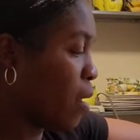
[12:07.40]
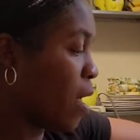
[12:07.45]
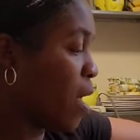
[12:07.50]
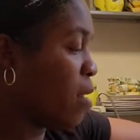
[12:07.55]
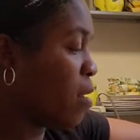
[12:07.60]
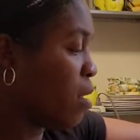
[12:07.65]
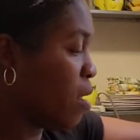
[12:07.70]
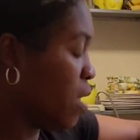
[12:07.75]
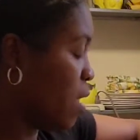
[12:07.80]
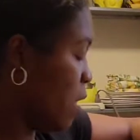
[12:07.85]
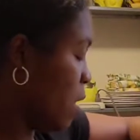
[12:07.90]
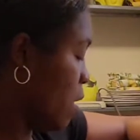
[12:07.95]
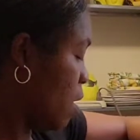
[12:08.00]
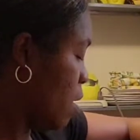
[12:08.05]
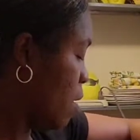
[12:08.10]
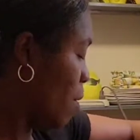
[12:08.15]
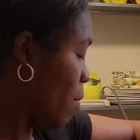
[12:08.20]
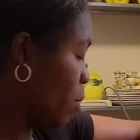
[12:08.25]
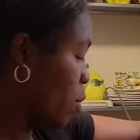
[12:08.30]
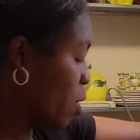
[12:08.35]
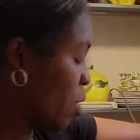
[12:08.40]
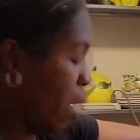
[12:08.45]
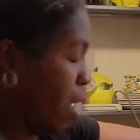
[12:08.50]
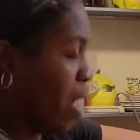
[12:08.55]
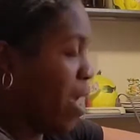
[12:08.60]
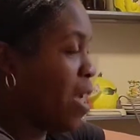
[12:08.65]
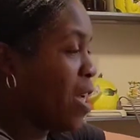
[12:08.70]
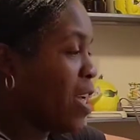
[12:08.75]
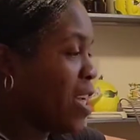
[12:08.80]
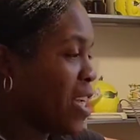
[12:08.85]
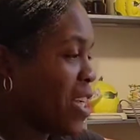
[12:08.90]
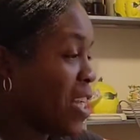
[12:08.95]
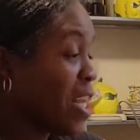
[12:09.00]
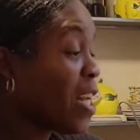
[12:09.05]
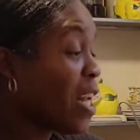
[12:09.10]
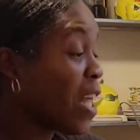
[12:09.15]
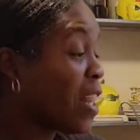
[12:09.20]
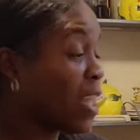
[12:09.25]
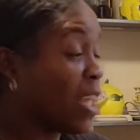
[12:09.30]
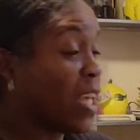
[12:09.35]
quesadilla. I'm sorry,
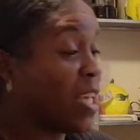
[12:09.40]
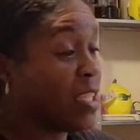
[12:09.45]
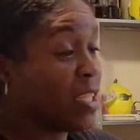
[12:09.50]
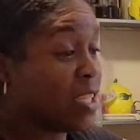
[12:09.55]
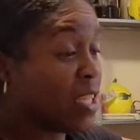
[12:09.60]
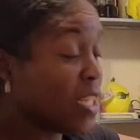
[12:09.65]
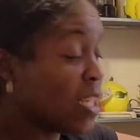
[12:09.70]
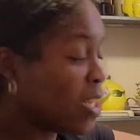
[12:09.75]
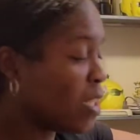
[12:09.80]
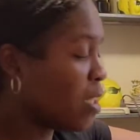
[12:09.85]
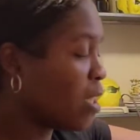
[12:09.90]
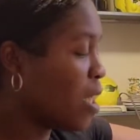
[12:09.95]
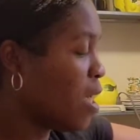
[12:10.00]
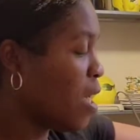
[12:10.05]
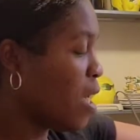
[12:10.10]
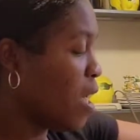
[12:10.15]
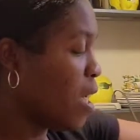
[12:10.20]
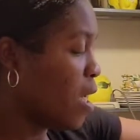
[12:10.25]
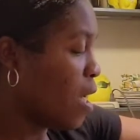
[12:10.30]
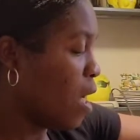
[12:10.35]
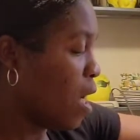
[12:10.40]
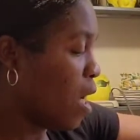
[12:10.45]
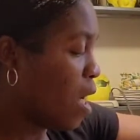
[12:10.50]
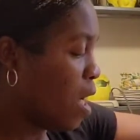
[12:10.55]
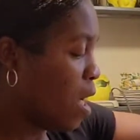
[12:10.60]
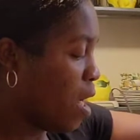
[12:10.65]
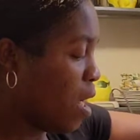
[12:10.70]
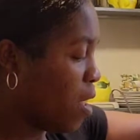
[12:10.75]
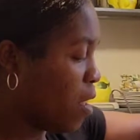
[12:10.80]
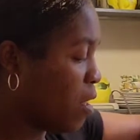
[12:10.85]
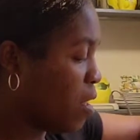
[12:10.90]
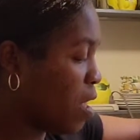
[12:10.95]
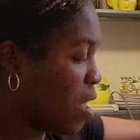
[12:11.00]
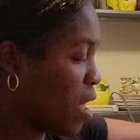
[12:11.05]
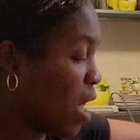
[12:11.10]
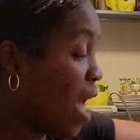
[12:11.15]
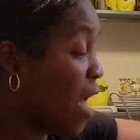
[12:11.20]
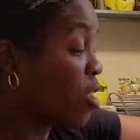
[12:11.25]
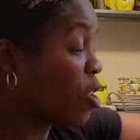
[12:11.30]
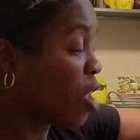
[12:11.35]
not the quesadillas.
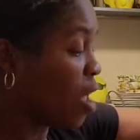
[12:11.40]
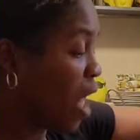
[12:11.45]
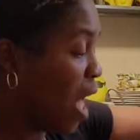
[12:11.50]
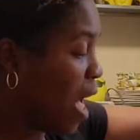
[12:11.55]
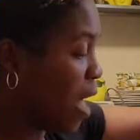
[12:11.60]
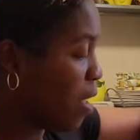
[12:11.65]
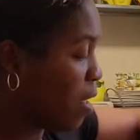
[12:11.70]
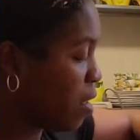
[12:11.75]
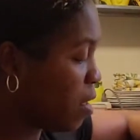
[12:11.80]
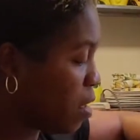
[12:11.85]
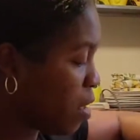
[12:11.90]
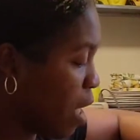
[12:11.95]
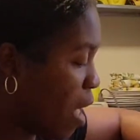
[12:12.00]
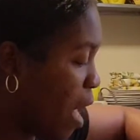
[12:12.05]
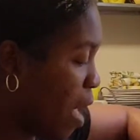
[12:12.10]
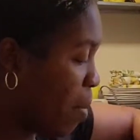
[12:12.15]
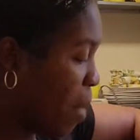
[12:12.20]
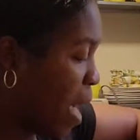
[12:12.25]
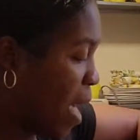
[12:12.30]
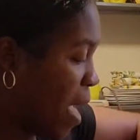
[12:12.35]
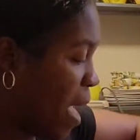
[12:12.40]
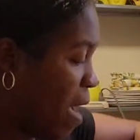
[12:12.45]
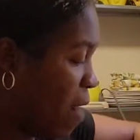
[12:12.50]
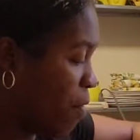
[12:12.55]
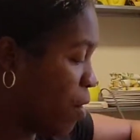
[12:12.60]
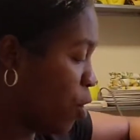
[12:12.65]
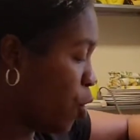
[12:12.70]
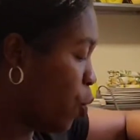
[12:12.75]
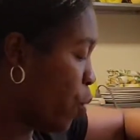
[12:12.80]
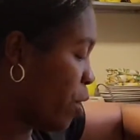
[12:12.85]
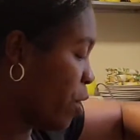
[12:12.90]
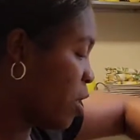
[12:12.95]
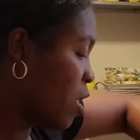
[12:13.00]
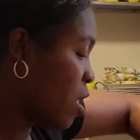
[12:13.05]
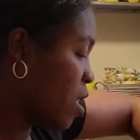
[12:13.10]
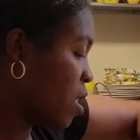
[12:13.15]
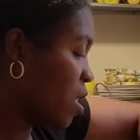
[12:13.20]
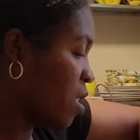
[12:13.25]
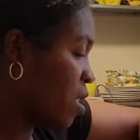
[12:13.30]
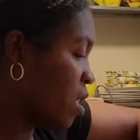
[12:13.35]
The enchiladas. I have the
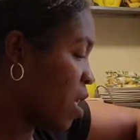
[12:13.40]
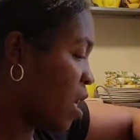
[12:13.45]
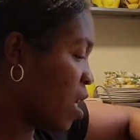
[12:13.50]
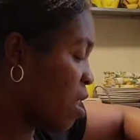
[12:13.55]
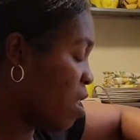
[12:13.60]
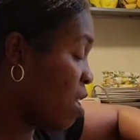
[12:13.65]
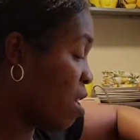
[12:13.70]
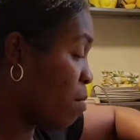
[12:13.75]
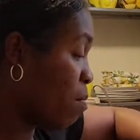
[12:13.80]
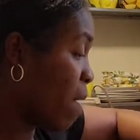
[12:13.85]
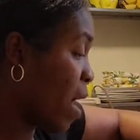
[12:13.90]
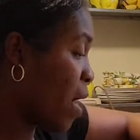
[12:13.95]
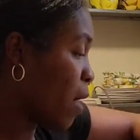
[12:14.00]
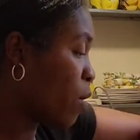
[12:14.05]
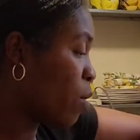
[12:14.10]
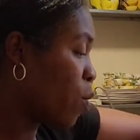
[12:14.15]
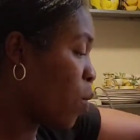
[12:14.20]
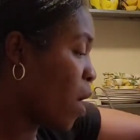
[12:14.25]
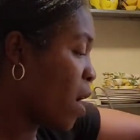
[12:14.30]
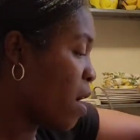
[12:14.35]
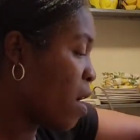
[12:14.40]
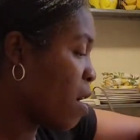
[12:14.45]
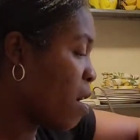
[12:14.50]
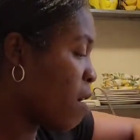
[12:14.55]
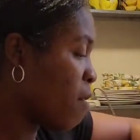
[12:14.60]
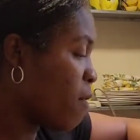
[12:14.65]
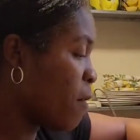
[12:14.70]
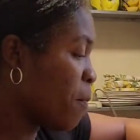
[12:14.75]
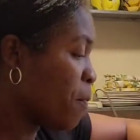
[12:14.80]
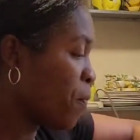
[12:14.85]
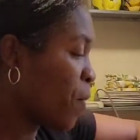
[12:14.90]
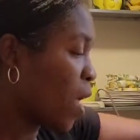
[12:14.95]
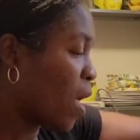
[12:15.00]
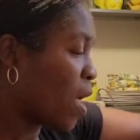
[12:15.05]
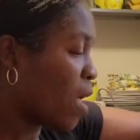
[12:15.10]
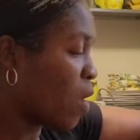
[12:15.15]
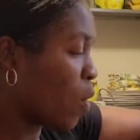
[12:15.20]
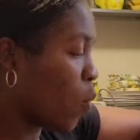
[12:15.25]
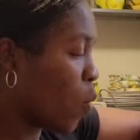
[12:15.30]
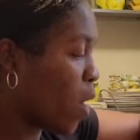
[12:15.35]
tortillas in the microwave
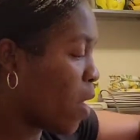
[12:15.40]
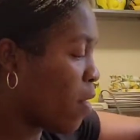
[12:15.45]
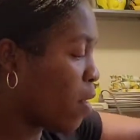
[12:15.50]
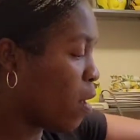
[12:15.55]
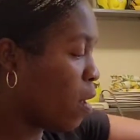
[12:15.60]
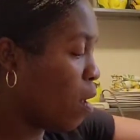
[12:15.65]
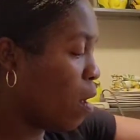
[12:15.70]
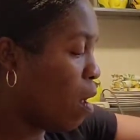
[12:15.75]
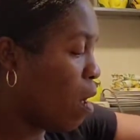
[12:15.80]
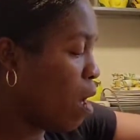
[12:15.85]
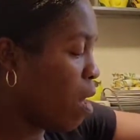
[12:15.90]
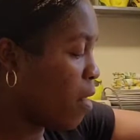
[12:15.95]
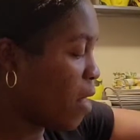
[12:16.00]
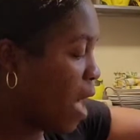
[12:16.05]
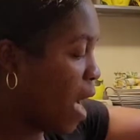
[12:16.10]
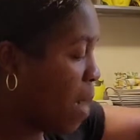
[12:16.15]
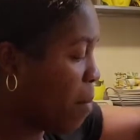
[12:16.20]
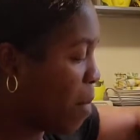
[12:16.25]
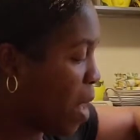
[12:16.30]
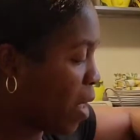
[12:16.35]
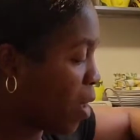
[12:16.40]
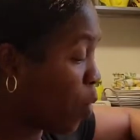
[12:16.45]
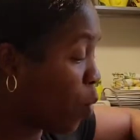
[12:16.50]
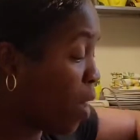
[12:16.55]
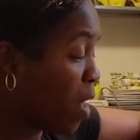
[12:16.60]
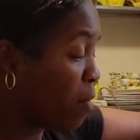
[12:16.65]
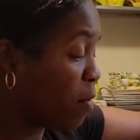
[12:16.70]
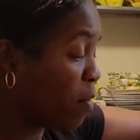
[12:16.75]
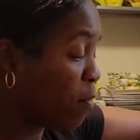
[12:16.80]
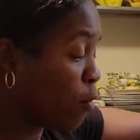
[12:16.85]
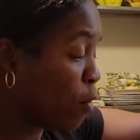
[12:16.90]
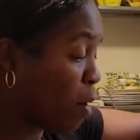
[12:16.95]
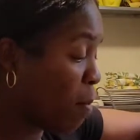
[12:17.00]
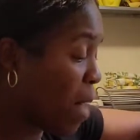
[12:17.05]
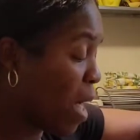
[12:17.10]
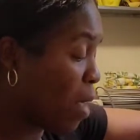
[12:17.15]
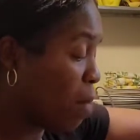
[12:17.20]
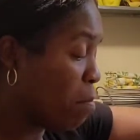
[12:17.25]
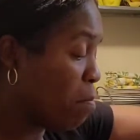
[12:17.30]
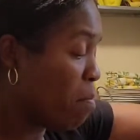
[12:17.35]
in a wet cloth. I microwaved them for
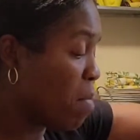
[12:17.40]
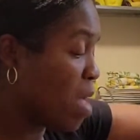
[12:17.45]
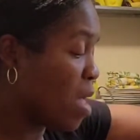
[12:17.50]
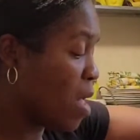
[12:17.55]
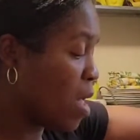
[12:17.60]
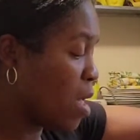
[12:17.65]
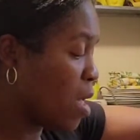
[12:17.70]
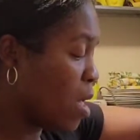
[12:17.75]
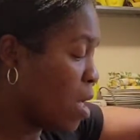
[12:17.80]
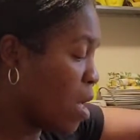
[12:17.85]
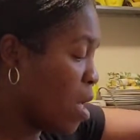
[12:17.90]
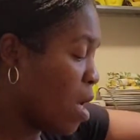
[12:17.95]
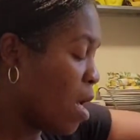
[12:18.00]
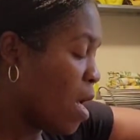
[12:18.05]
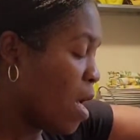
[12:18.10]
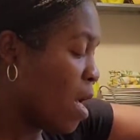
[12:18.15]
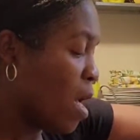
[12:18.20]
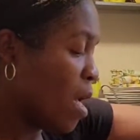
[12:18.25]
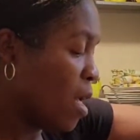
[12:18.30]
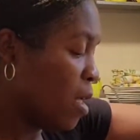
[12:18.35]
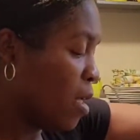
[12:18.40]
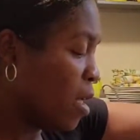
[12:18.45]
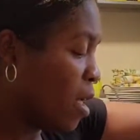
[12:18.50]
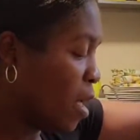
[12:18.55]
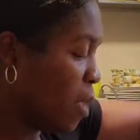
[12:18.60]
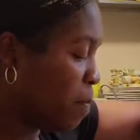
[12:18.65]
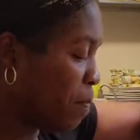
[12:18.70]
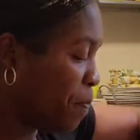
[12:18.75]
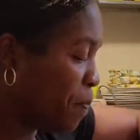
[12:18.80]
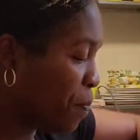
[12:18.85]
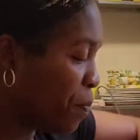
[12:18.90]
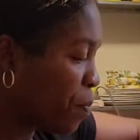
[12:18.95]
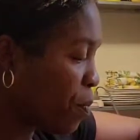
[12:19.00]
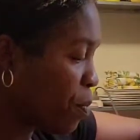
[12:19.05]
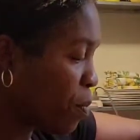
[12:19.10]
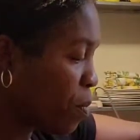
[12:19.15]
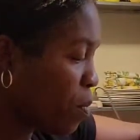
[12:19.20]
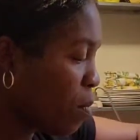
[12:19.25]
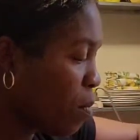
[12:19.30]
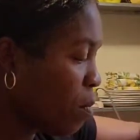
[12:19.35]
about a minute, and I'm
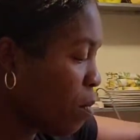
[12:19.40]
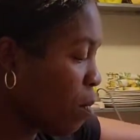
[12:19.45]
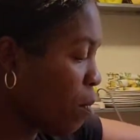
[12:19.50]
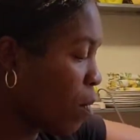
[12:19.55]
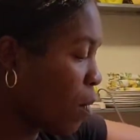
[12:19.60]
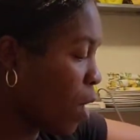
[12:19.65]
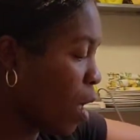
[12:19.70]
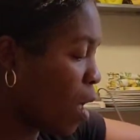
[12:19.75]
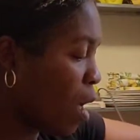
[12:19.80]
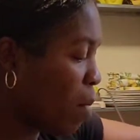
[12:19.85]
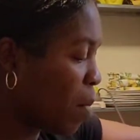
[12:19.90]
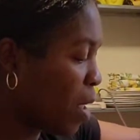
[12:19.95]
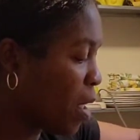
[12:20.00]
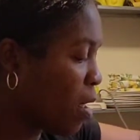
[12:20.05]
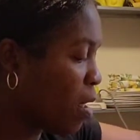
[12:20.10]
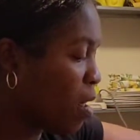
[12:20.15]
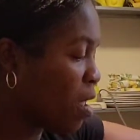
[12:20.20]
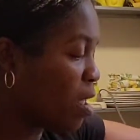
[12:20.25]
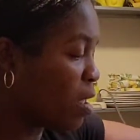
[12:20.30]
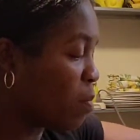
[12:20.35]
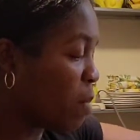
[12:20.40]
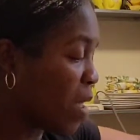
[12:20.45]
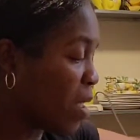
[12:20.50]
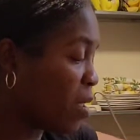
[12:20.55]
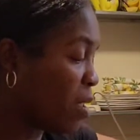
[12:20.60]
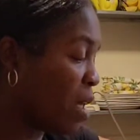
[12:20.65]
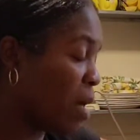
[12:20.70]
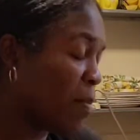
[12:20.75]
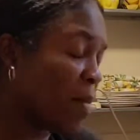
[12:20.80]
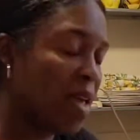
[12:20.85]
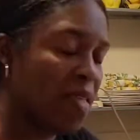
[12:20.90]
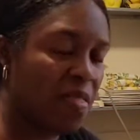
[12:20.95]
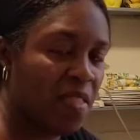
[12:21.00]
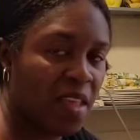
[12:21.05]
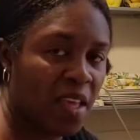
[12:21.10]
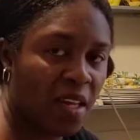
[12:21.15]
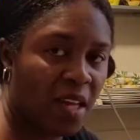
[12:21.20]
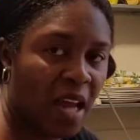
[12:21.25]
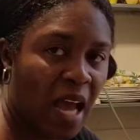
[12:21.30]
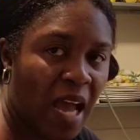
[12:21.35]
gonna get this mixed up,
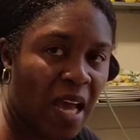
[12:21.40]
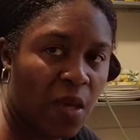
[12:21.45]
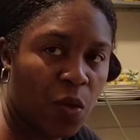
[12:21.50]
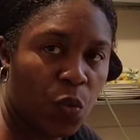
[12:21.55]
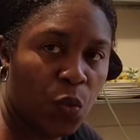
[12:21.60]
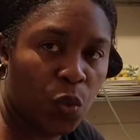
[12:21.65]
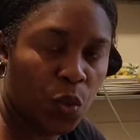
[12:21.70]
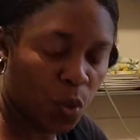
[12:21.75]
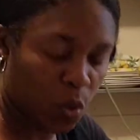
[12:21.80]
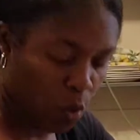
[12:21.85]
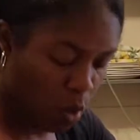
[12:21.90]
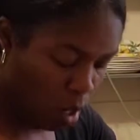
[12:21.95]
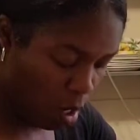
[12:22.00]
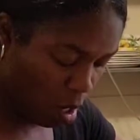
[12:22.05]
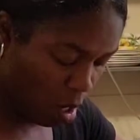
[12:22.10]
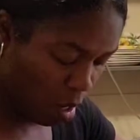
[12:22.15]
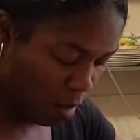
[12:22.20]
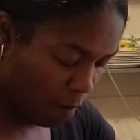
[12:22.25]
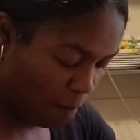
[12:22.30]
and then I will